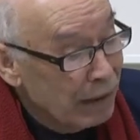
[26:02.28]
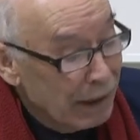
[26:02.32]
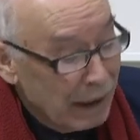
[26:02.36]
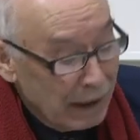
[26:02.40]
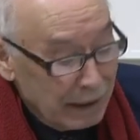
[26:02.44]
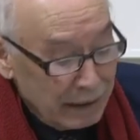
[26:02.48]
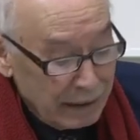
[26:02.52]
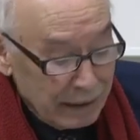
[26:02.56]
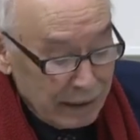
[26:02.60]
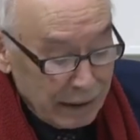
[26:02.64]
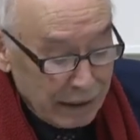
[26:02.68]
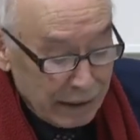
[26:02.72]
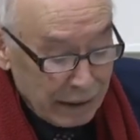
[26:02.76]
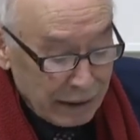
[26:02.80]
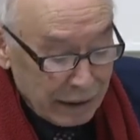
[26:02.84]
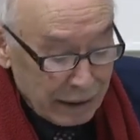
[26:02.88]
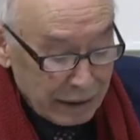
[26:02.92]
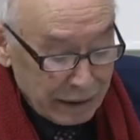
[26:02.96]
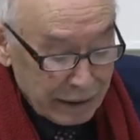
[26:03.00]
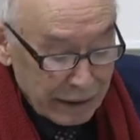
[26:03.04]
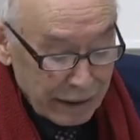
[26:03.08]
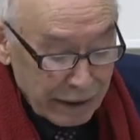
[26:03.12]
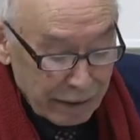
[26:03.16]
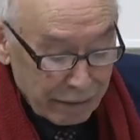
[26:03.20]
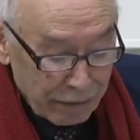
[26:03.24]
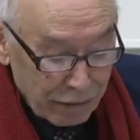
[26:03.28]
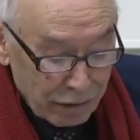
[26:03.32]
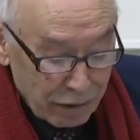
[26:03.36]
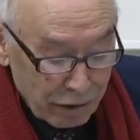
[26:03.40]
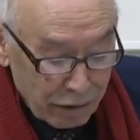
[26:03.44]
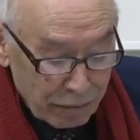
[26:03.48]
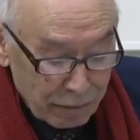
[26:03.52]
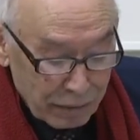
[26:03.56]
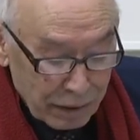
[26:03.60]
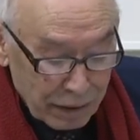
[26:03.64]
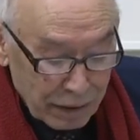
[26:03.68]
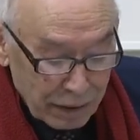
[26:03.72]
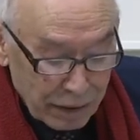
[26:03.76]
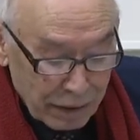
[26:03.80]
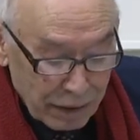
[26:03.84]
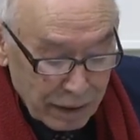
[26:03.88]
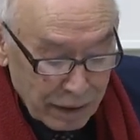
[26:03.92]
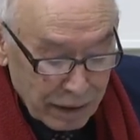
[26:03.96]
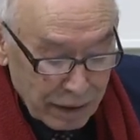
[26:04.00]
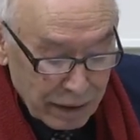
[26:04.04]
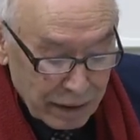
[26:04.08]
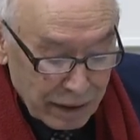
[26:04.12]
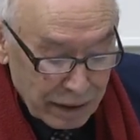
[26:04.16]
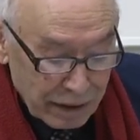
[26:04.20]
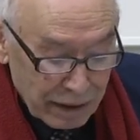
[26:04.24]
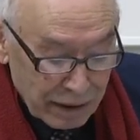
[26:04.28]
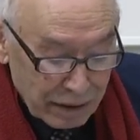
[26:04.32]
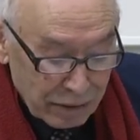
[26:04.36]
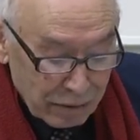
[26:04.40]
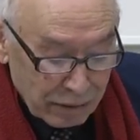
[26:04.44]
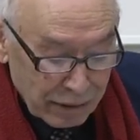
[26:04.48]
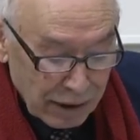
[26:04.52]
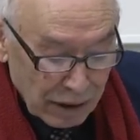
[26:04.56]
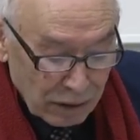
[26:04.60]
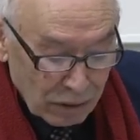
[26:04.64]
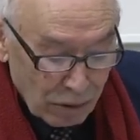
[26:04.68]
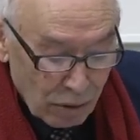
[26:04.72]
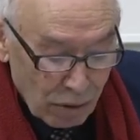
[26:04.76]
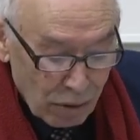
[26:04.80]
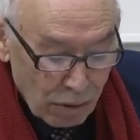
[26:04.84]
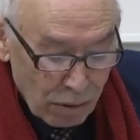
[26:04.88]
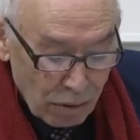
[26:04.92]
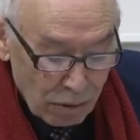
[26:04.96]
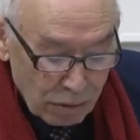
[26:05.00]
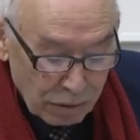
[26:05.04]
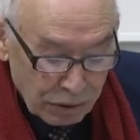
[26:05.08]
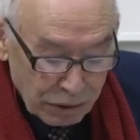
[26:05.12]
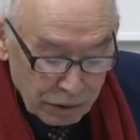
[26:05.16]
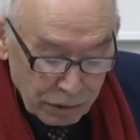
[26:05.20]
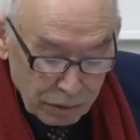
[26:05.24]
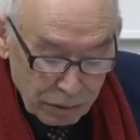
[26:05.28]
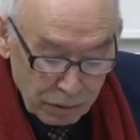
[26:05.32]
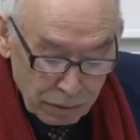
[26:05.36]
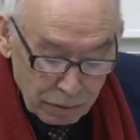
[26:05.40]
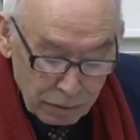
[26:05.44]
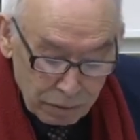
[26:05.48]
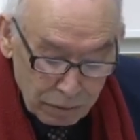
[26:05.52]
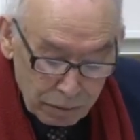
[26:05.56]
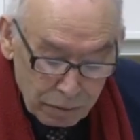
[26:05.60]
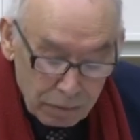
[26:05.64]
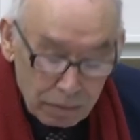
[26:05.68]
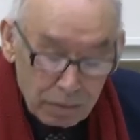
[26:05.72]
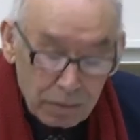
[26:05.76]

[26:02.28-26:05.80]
land and the reform is not at all, you know,